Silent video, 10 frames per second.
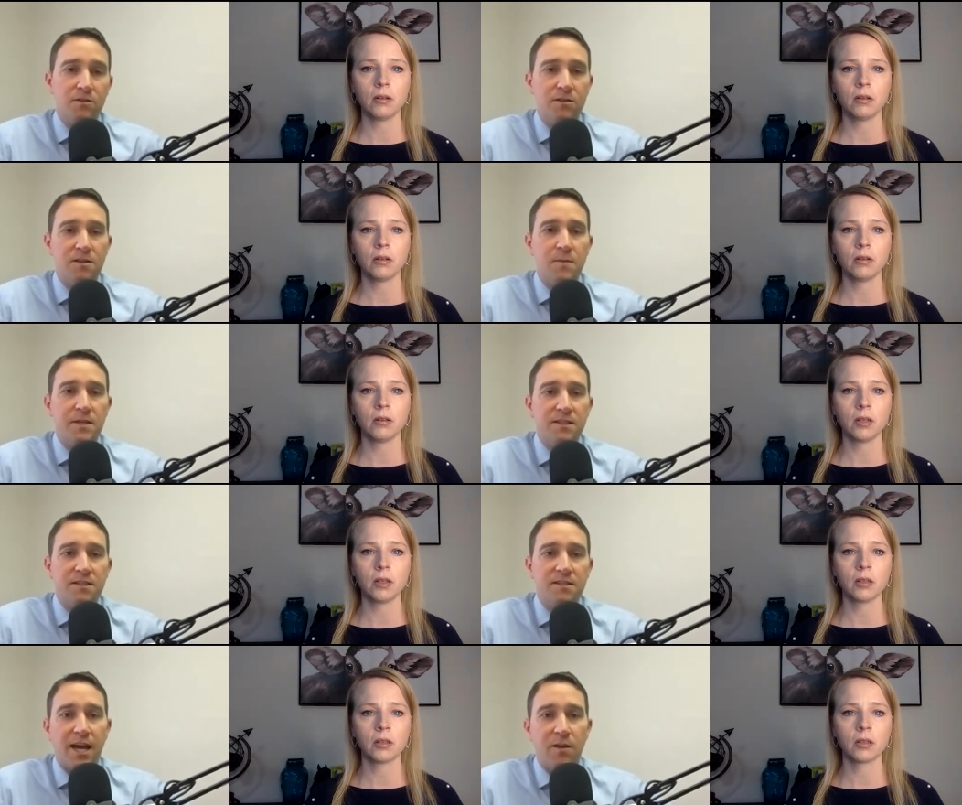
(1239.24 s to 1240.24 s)
Speaker 1: to the
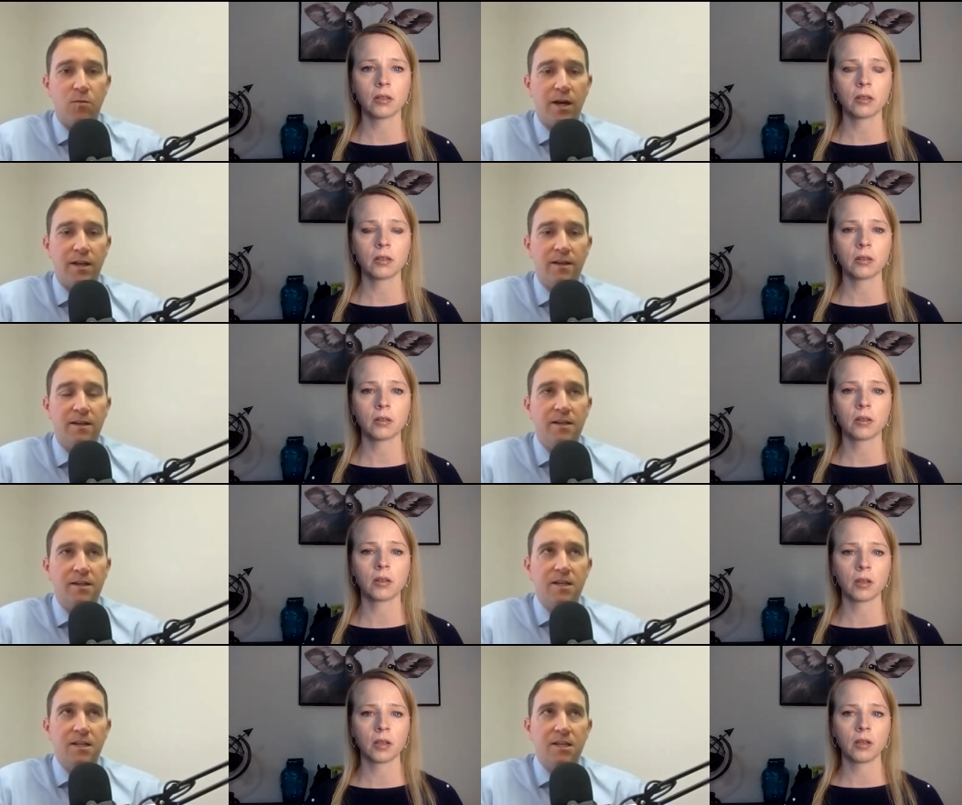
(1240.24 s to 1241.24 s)
business side when,
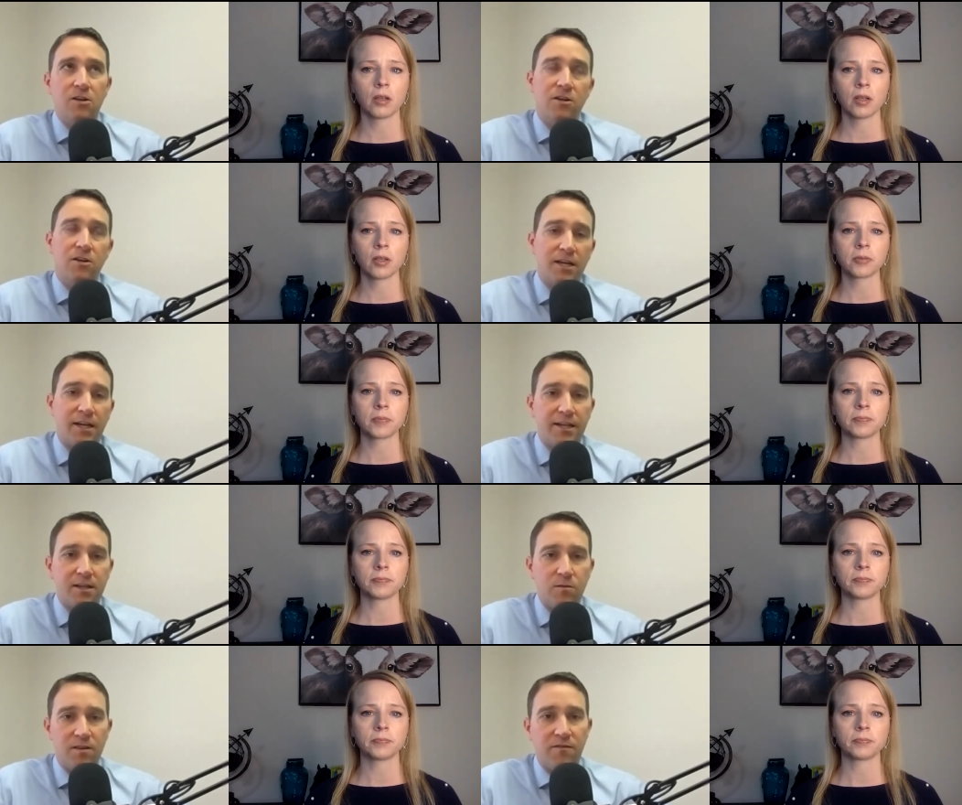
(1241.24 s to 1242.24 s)
you know, you're
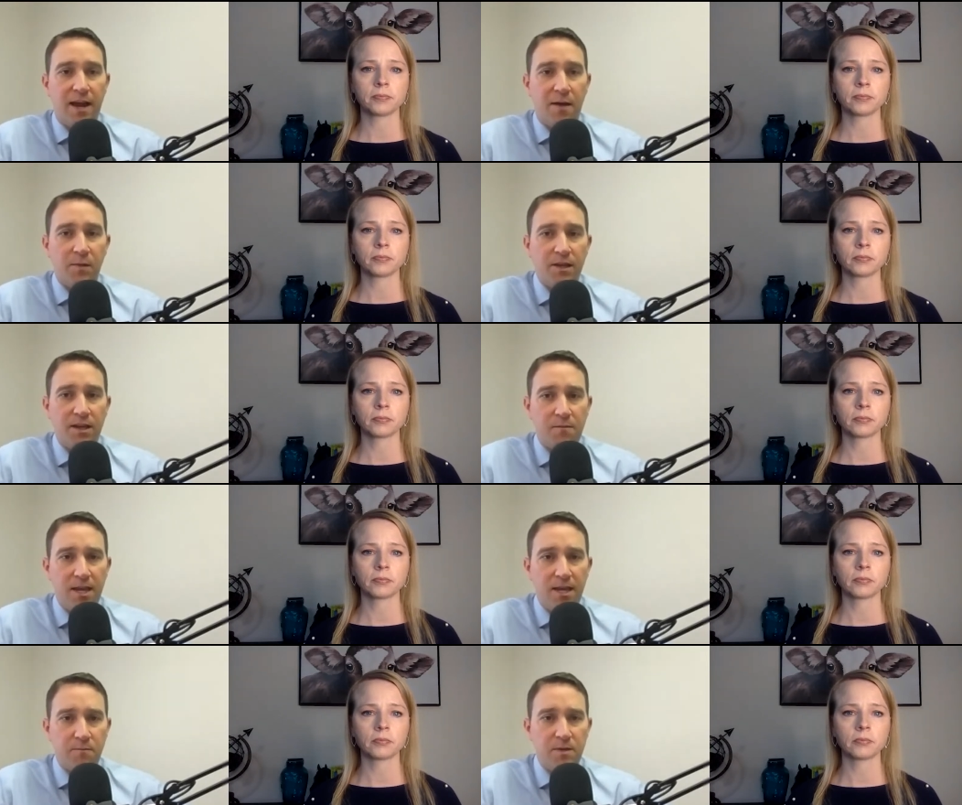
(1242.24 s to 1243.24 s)
connected with family and
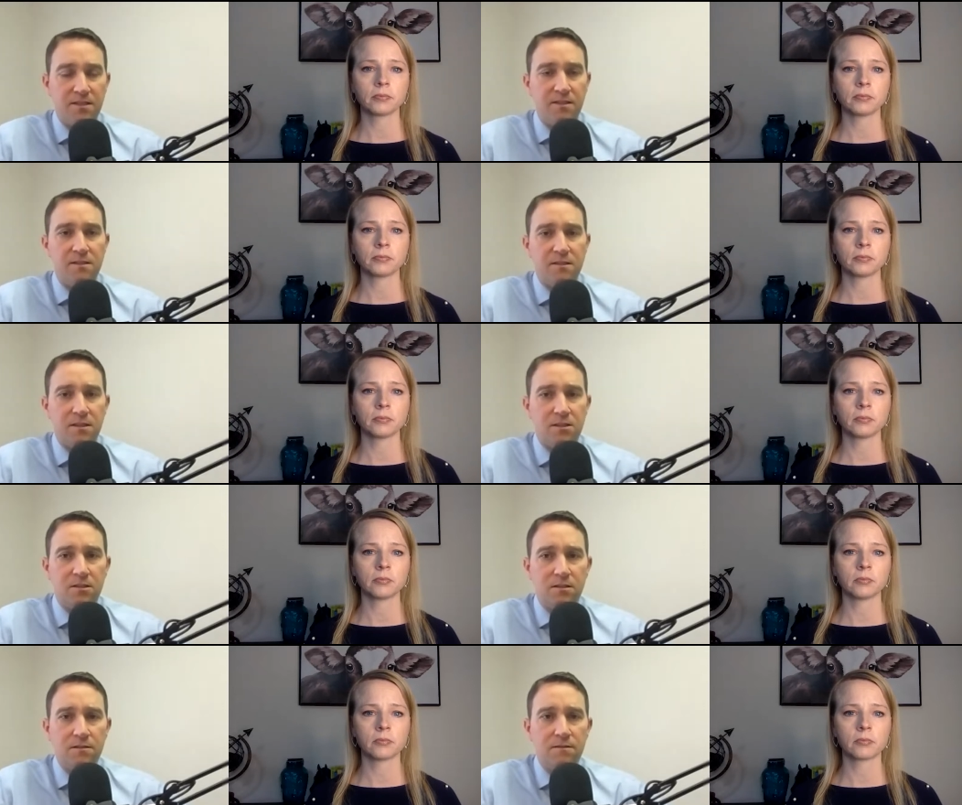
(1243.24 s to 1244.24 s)
making business
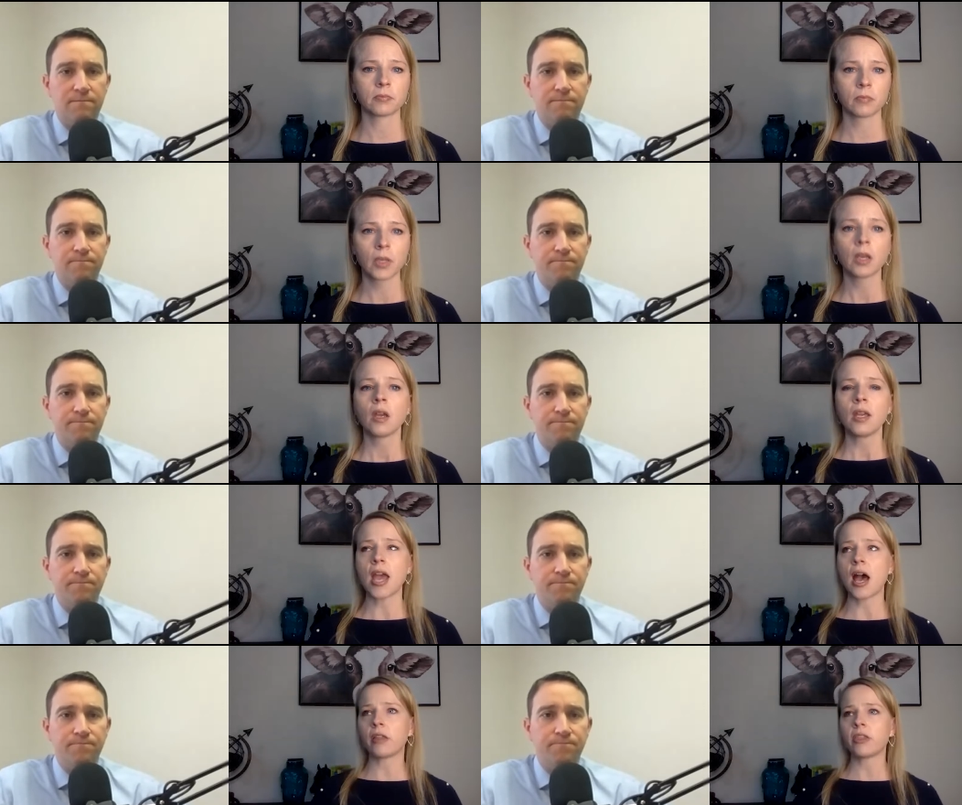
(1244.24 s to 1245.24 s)
decisions.
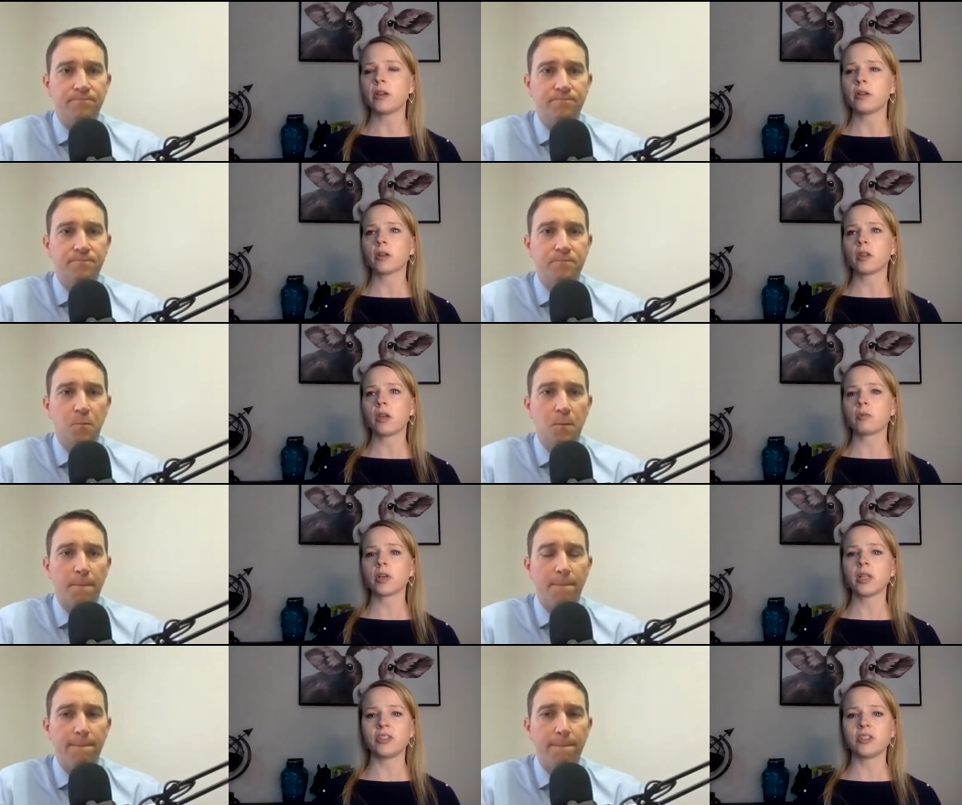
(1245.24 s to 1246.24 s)
Speaker 2: Yeah, they
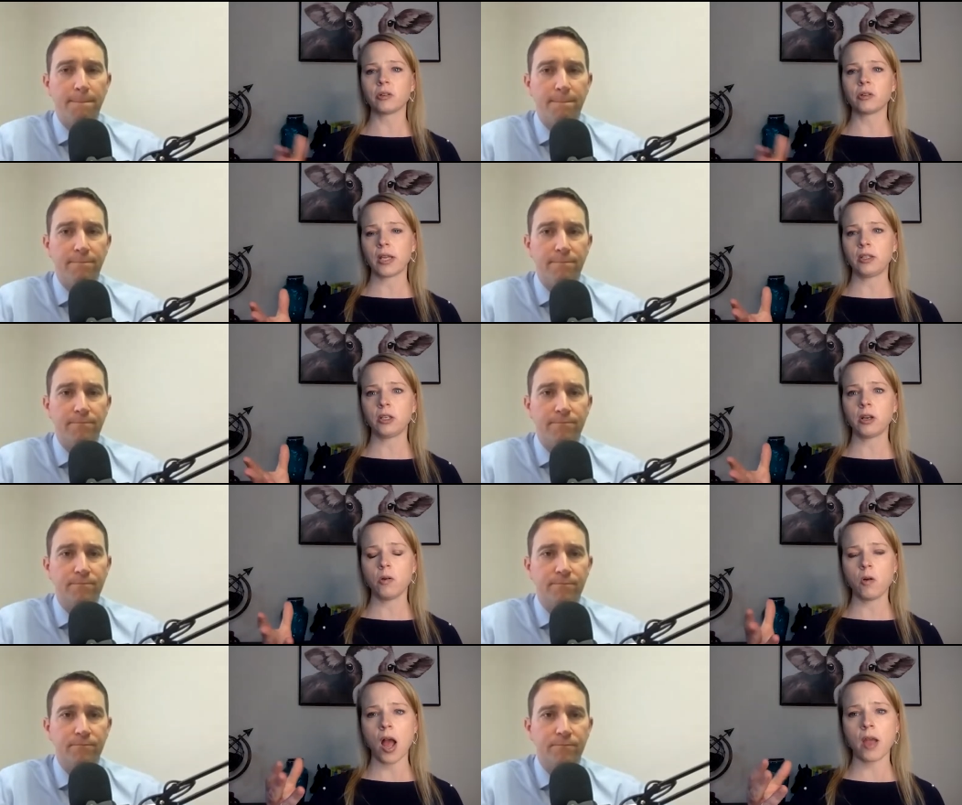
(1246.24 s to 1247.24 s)
really do. And, you
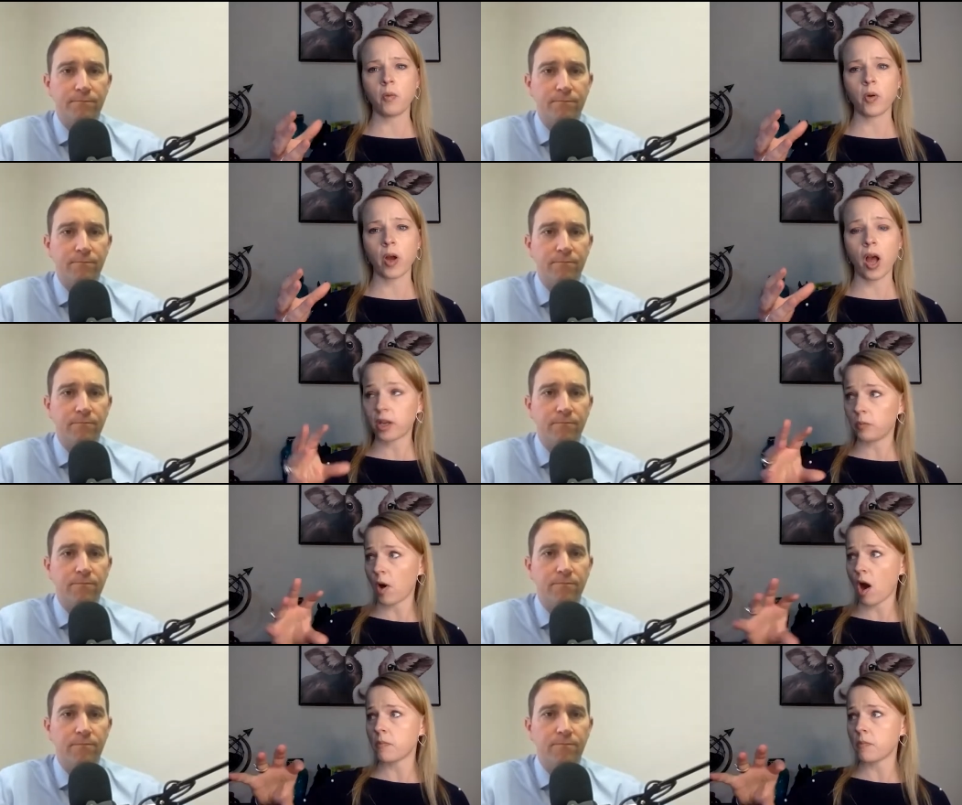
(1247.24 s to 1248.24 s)
know, I
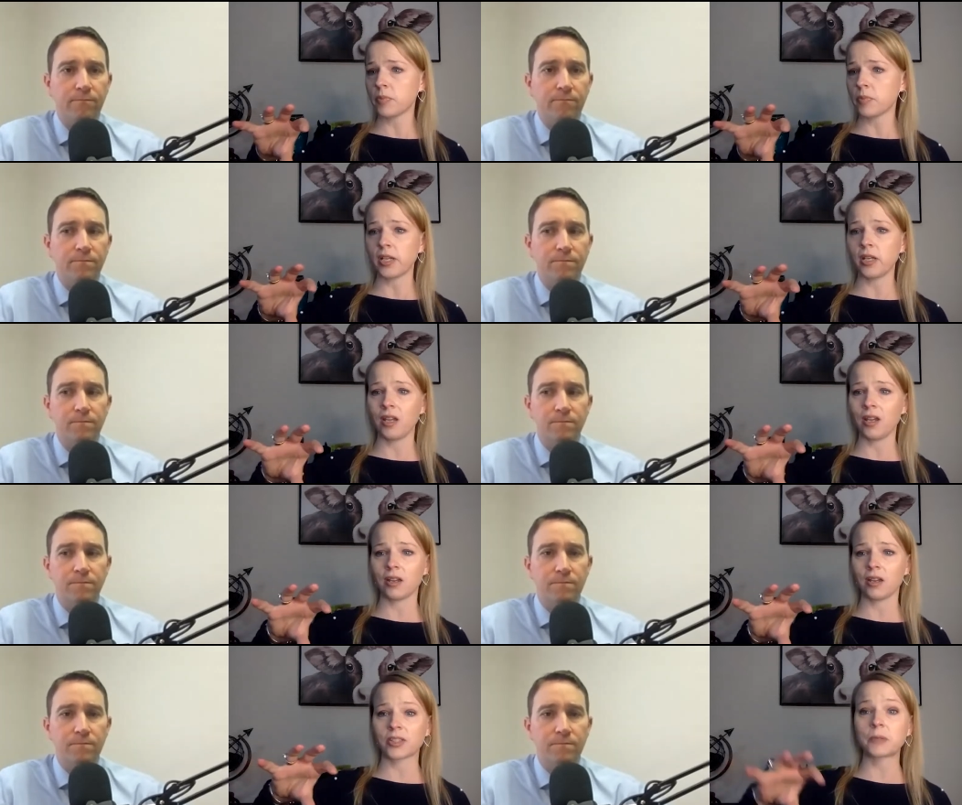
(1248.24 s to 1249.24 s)
could
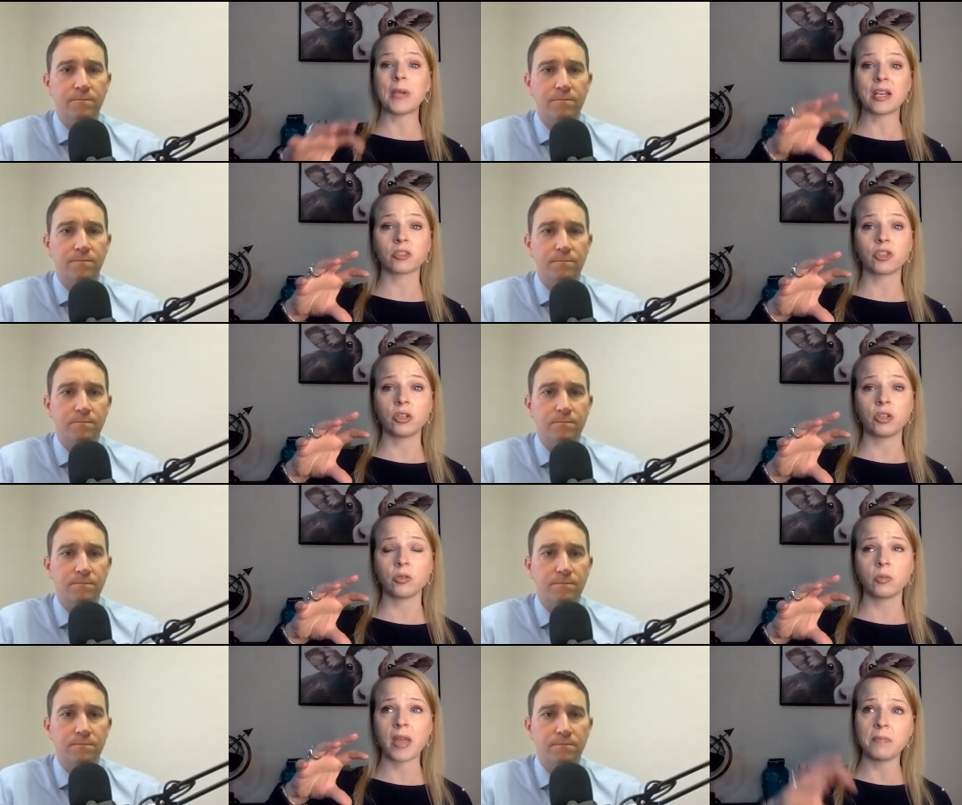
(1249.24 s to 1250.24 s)
probably speak
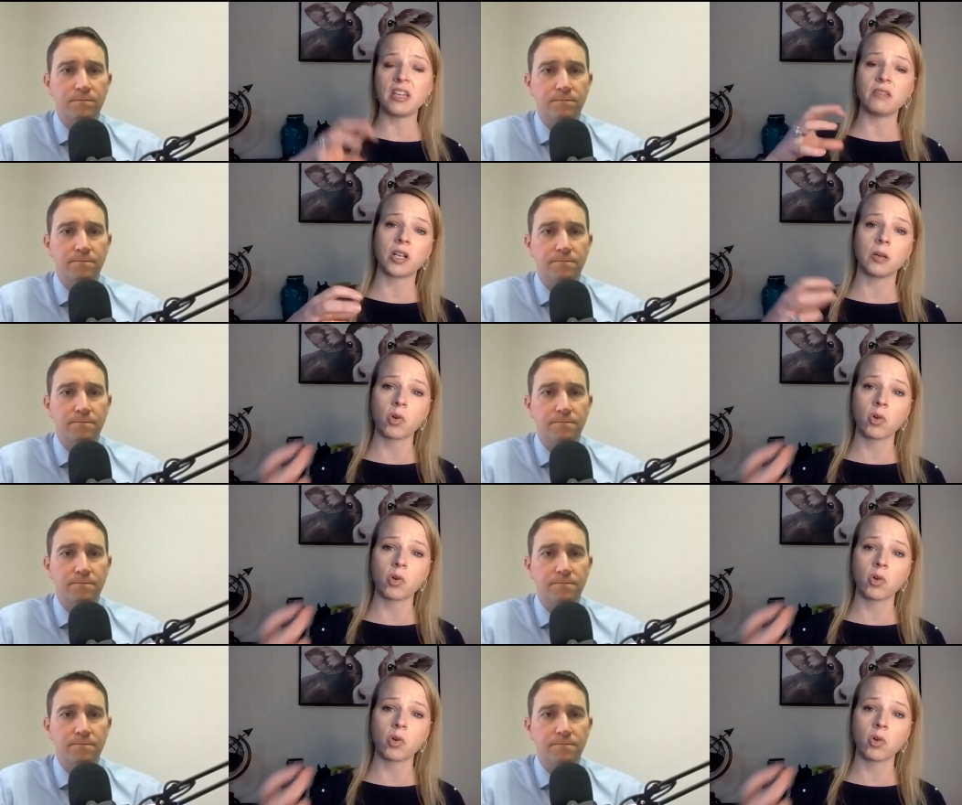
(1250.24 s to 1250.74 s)
to maybe even a